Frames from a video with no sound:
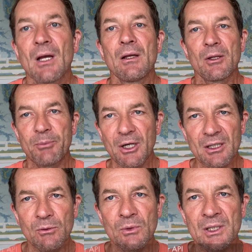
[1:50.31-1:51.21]
The
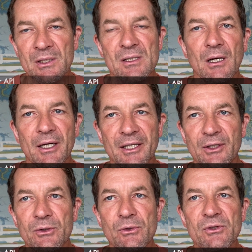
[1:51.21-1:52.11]
partner ones are
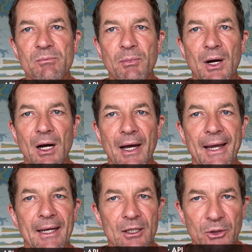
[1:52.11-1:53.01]
used
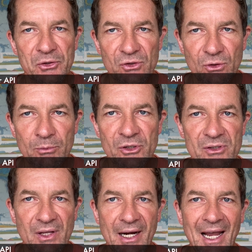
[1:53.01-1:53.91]
by
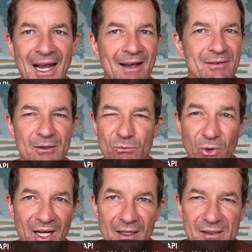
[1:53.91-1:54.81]
consumers that have a
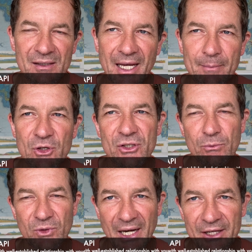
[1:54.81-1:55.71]
well-established
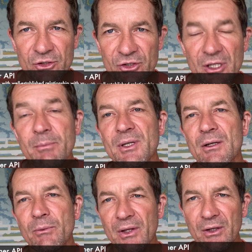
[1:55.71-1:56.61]
relationship
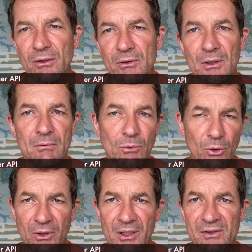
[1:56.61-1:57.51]
with your
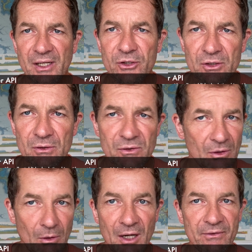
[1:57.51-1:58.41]
organization.
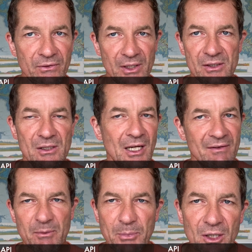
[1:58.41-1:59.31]
So often there's kind
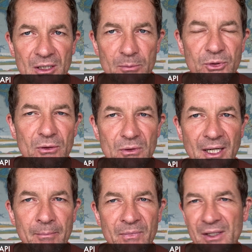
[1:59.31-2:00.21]
of a partner
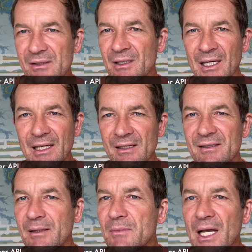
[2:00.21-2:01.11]
program, there's
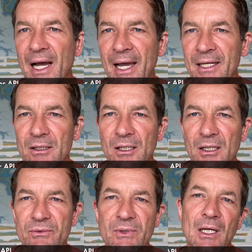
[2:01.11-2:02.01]
some kind
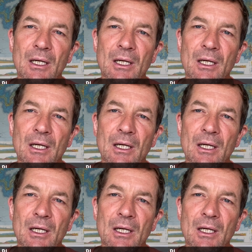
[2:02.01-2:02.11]
of